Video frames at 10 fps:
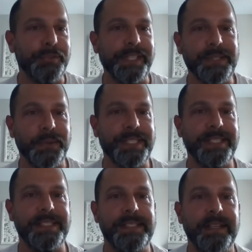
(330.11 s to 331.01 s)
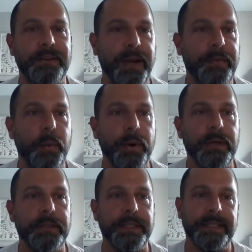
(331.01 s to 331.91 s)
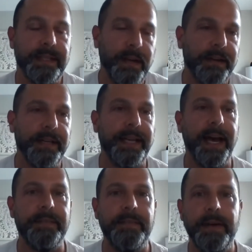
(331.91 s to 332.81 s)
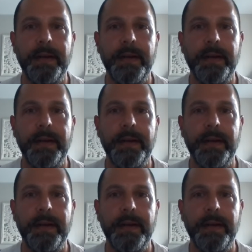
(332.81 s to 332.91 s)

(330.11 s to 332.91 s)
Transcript: resources around the world. And CONCACAF,